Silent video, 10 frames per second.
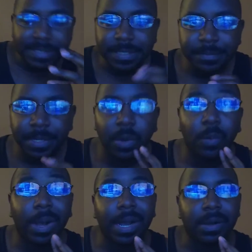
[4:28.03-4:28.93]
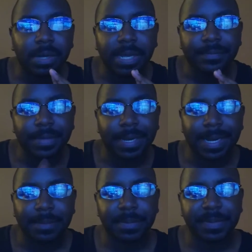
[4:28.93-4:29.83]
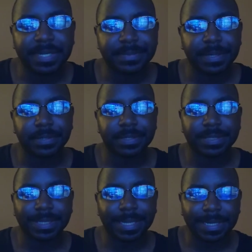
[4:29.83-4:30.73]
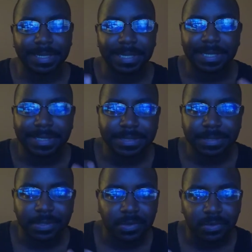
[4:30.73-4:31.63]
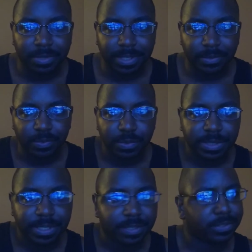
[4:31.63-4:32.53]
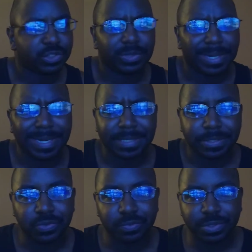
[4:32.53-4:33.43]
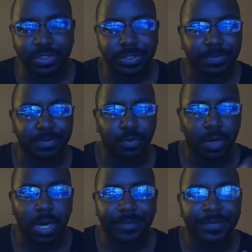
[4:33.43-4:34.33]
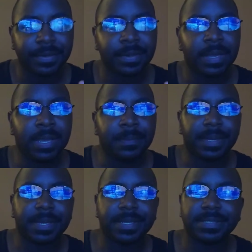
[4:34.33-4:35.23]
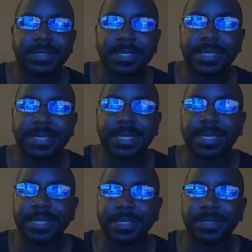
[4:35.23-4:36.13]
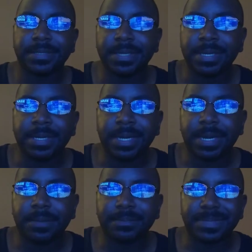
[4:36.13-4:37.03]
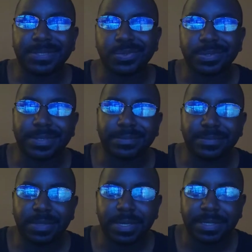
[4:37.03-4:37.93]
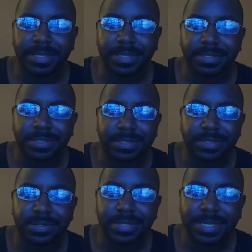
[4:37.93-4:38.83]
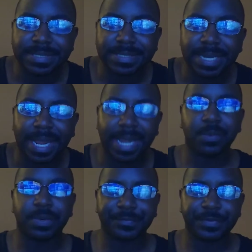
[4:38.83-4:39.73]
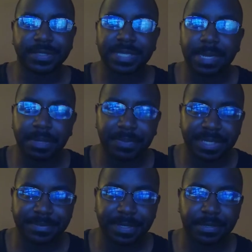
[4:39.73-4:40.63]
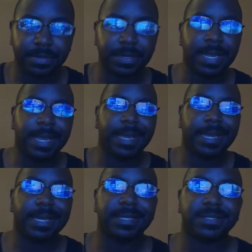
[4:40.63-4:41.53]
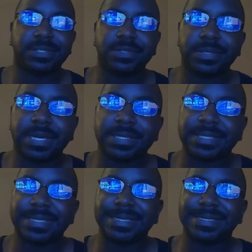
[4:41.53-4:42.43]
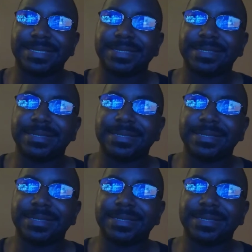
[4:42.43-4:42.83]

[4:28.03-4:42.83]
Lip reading: took me a while after I got my pacemaker to like get into the whole like routine of trying to do push-ups more often, because I think like in between the years of 2008 when I first got my pacemaker and 2000 and